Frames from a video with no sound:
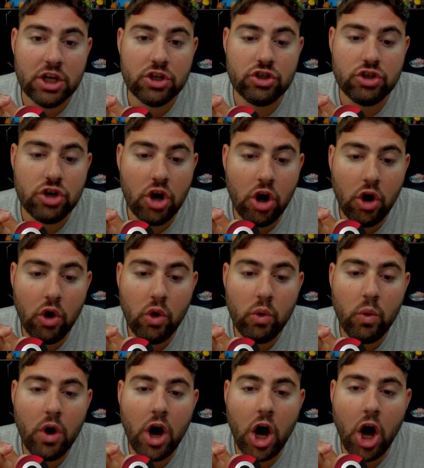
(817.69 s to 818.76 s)

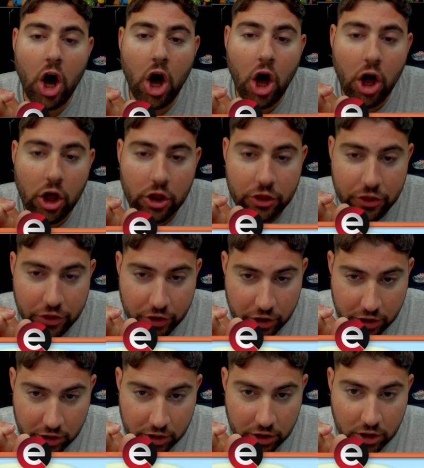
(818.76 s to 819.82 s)
No
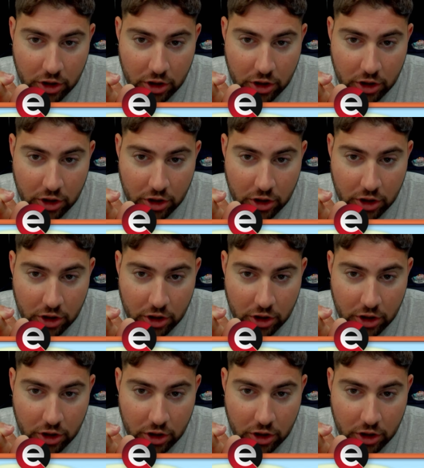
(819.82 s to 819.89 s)
other,